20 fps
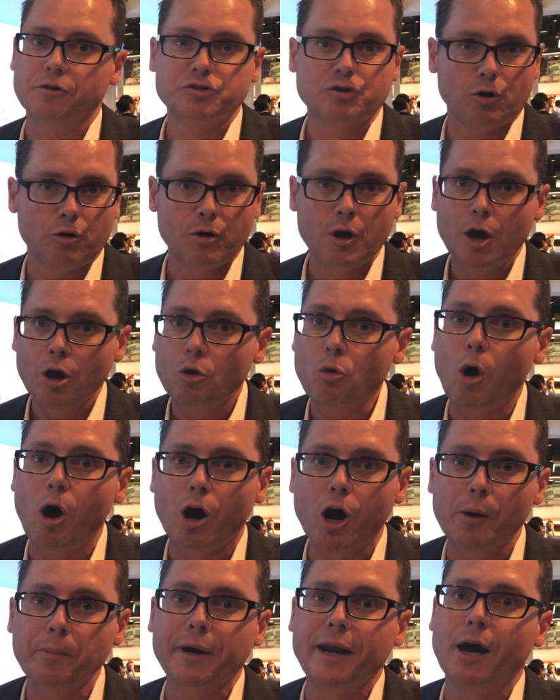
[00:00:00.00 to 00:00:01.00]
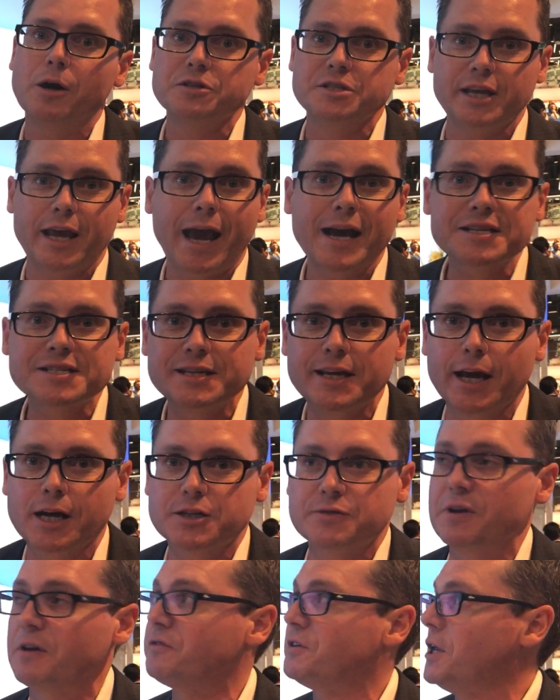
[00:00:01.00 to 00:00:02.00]
So Qualcomm announced the
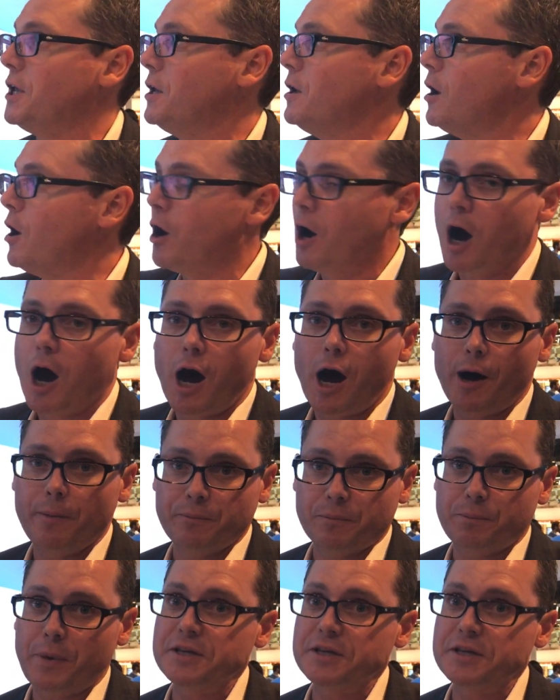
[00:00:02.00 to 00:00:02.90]
SDX50